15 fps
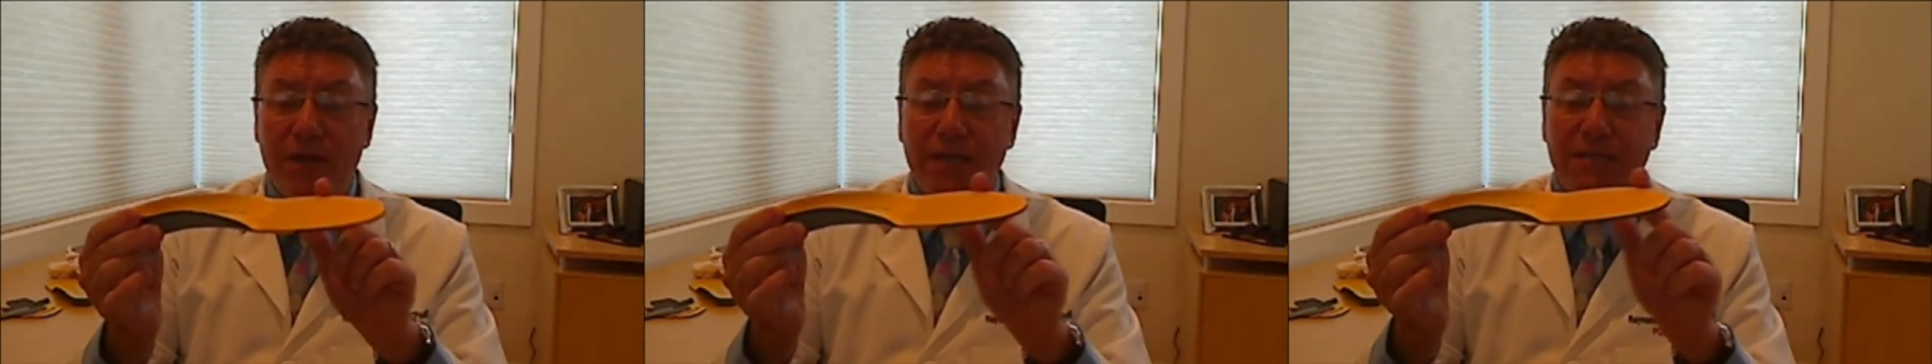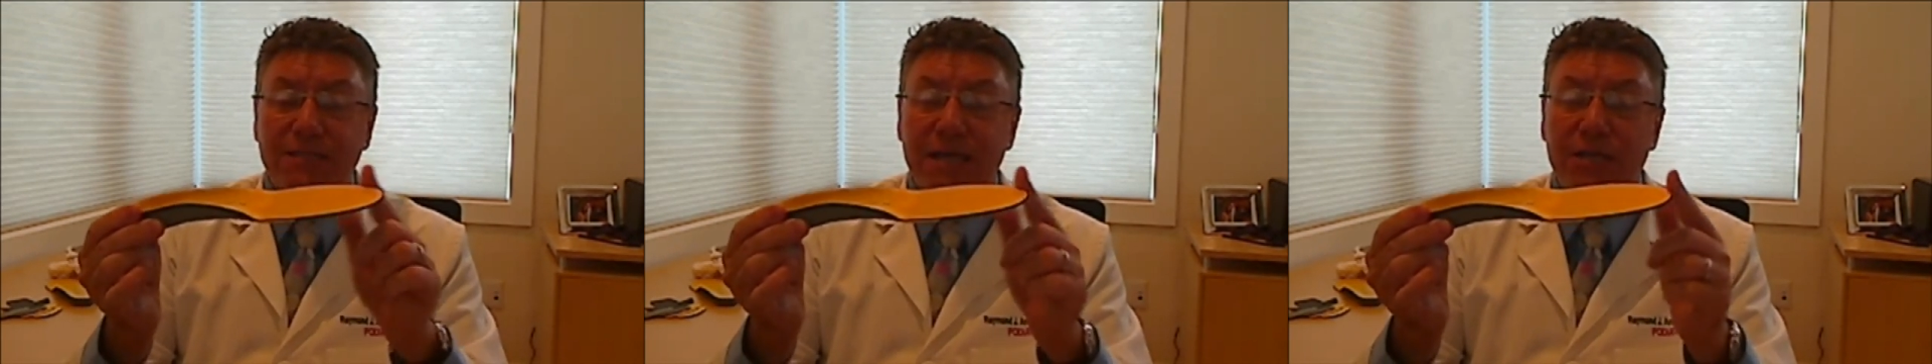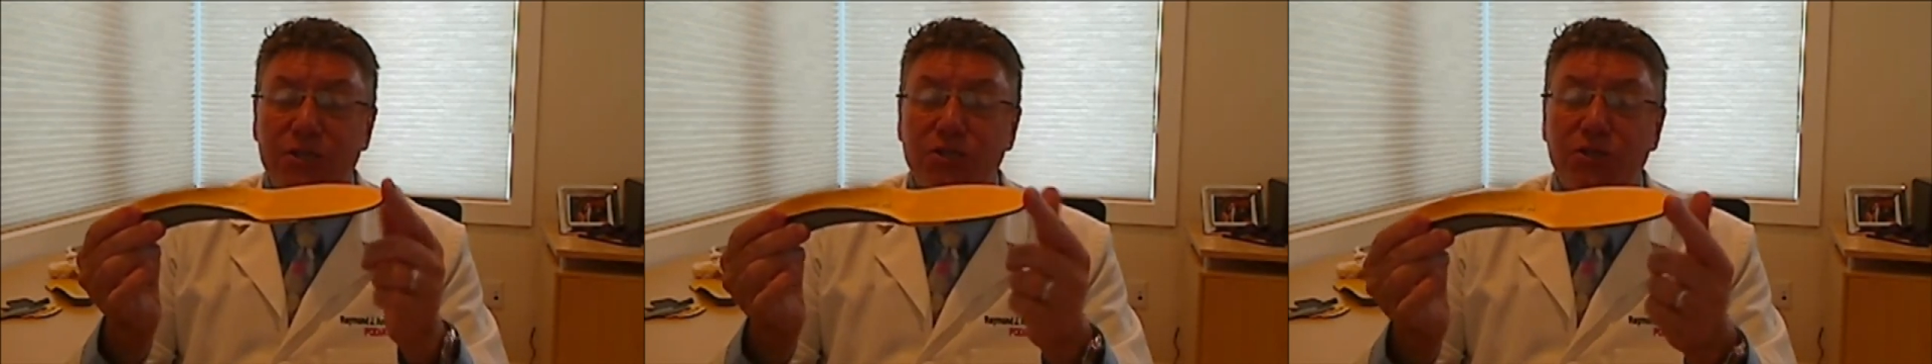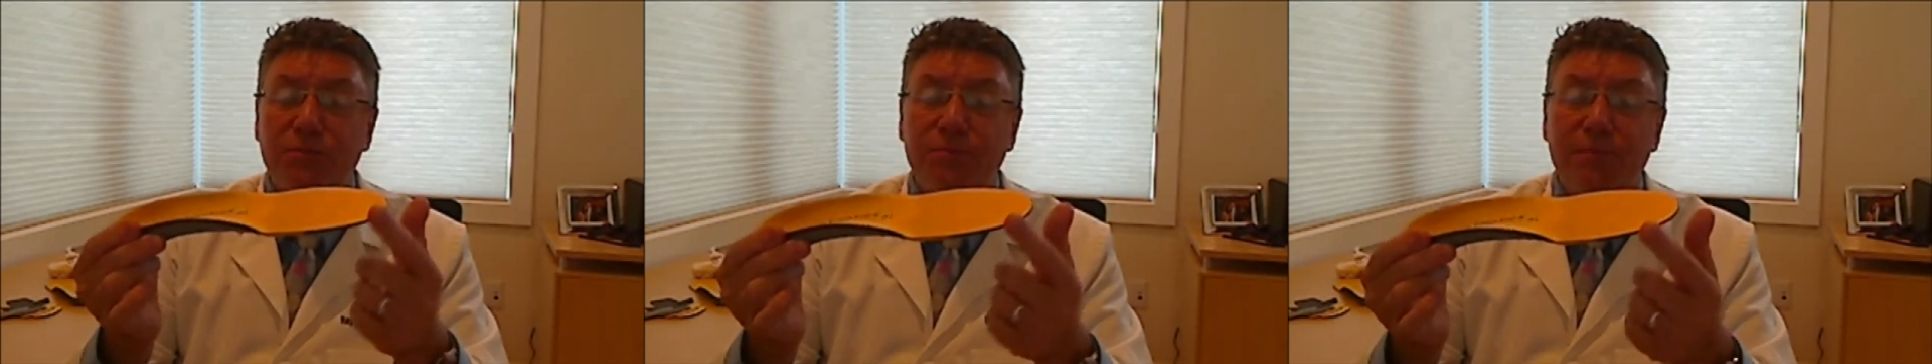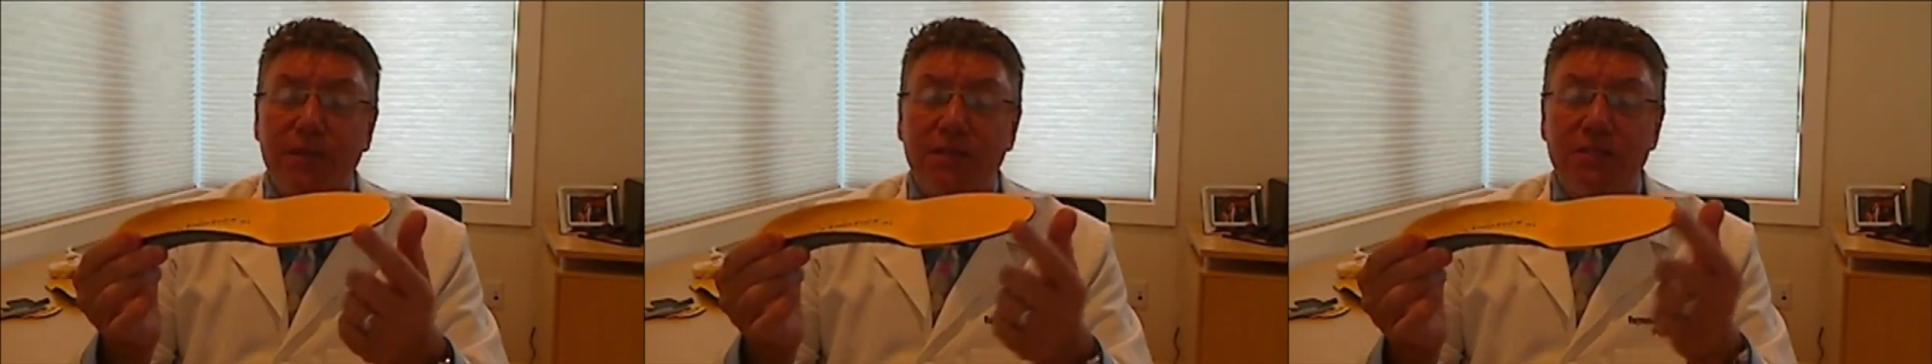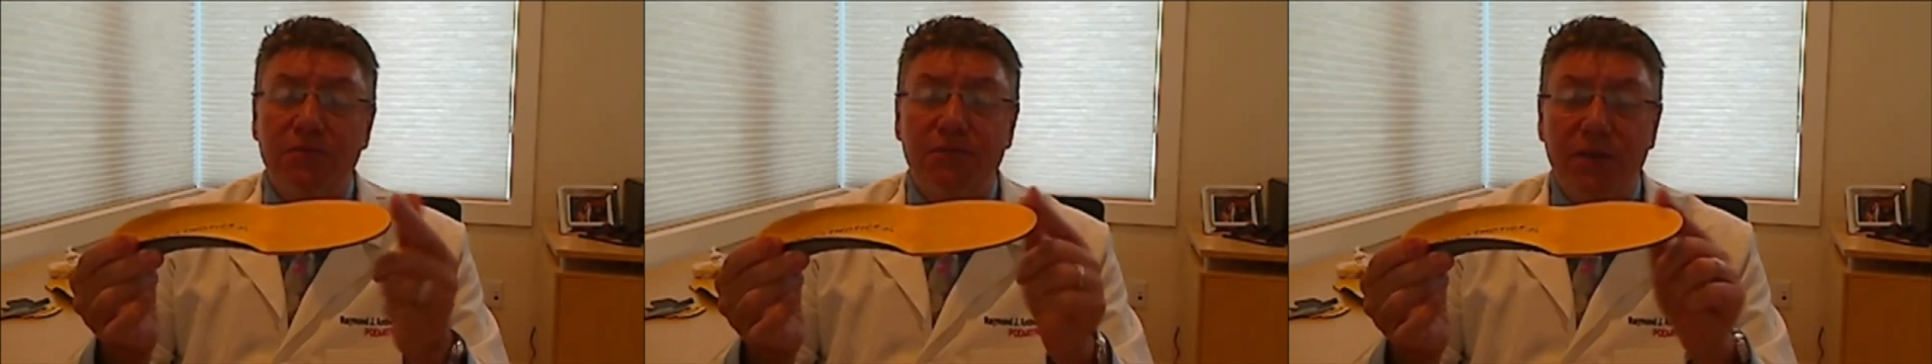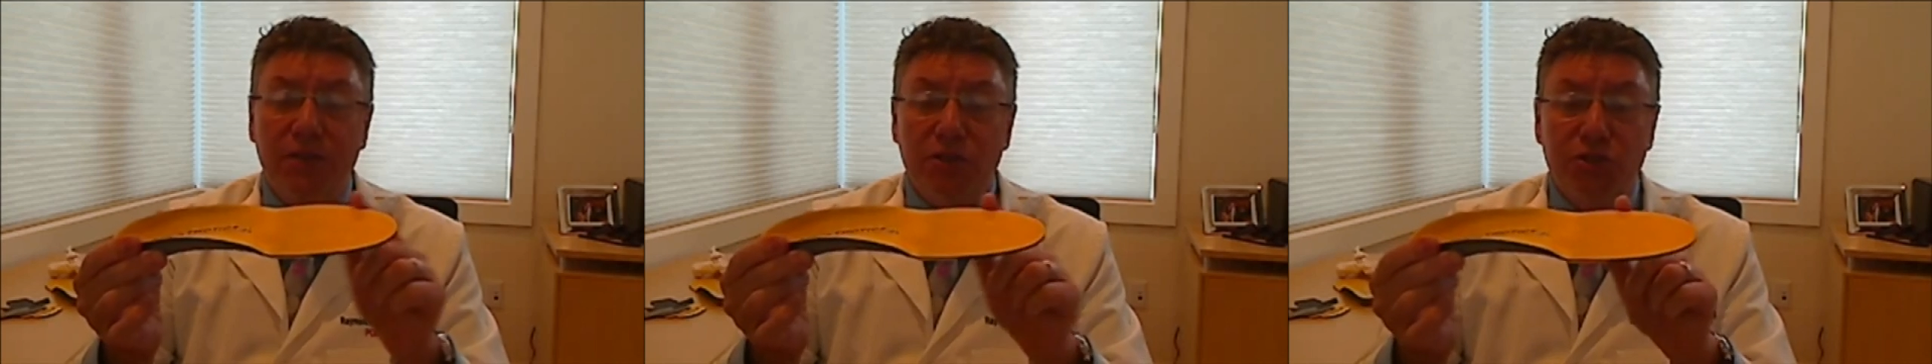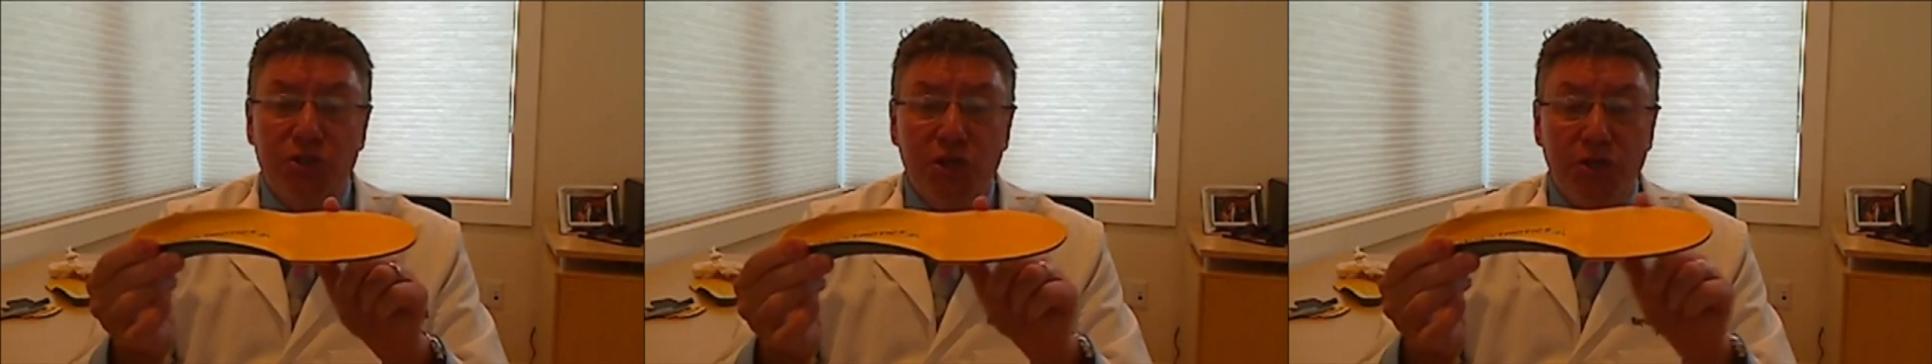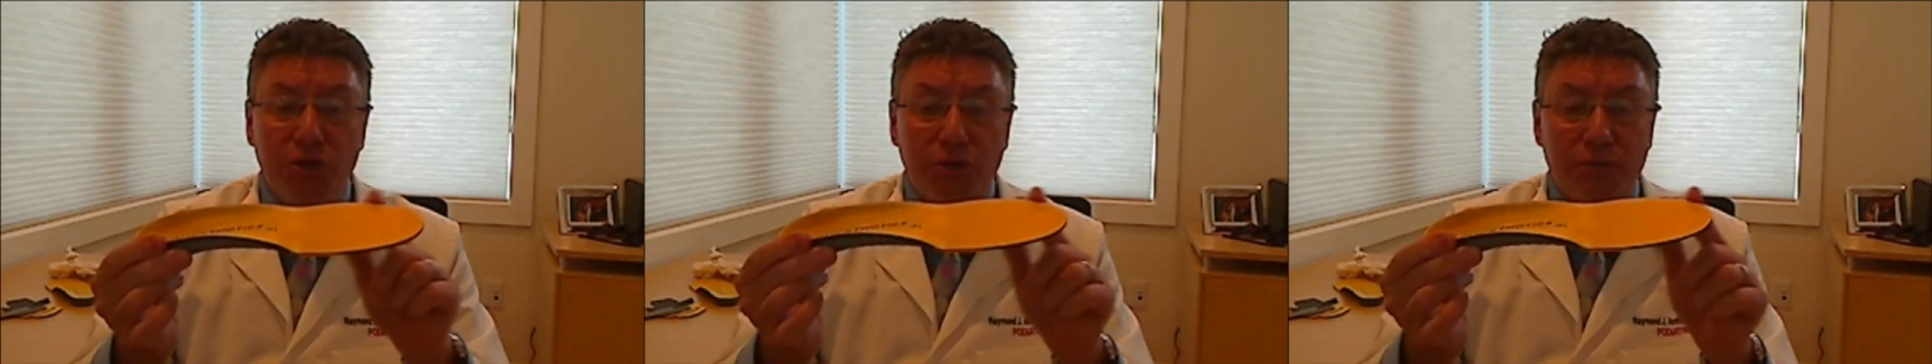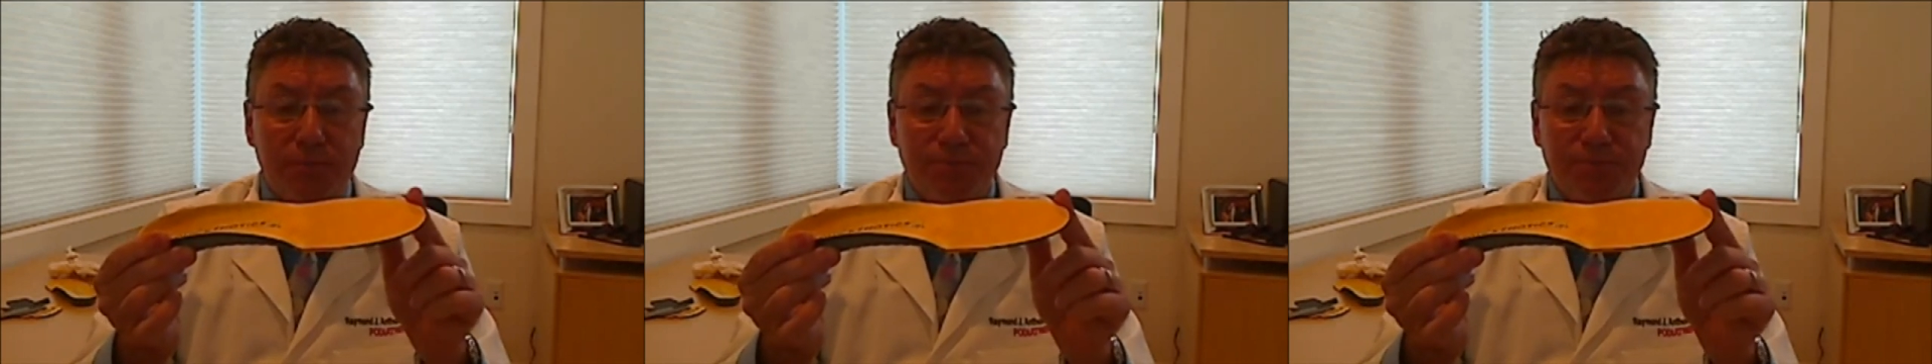extension to fit the shoe.